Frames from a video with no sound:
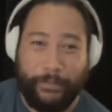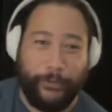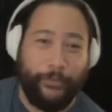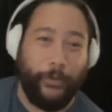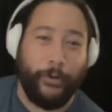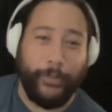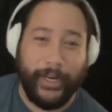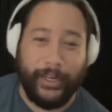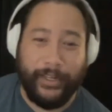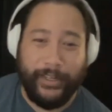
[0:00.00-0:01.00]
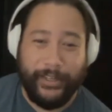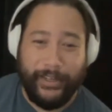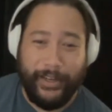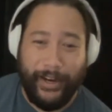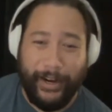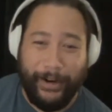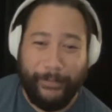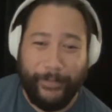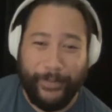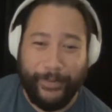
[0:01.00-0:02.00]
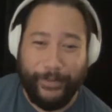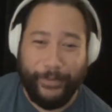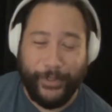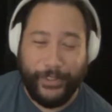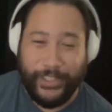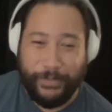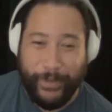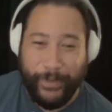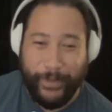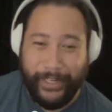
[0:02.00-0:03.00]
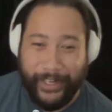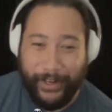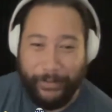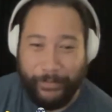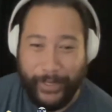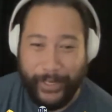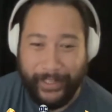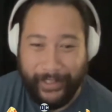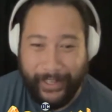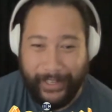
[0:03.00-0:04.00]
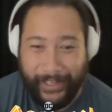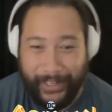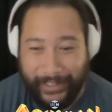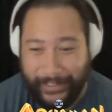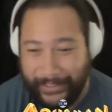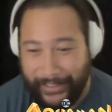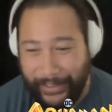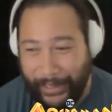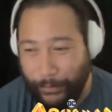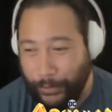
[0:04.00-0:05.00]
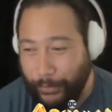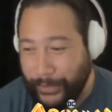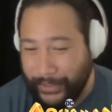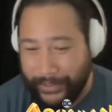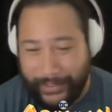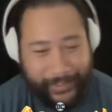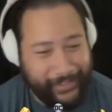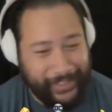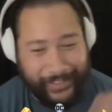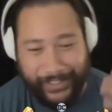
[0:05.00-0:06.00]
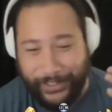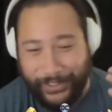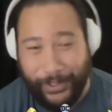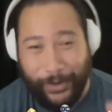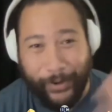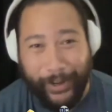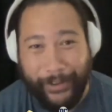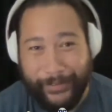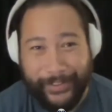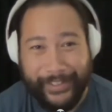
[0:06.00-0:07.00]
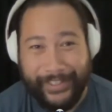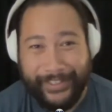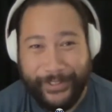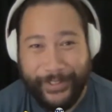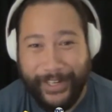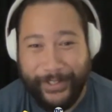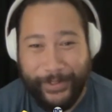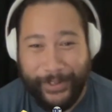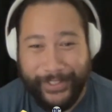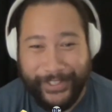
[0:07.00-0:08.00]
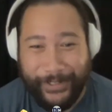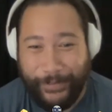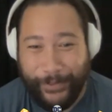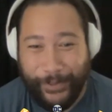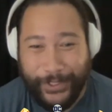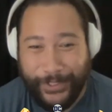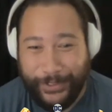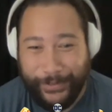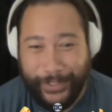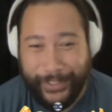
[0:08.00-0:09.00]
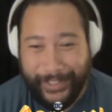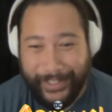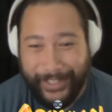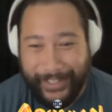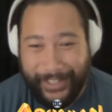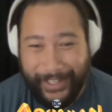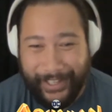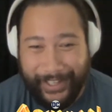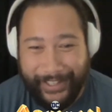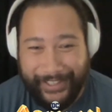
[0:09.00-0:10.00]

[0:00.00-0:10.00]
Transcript: performing. Um, was just being you know being in that uh, in that room and just and just going off and, and trying to do all these different versions of what uh,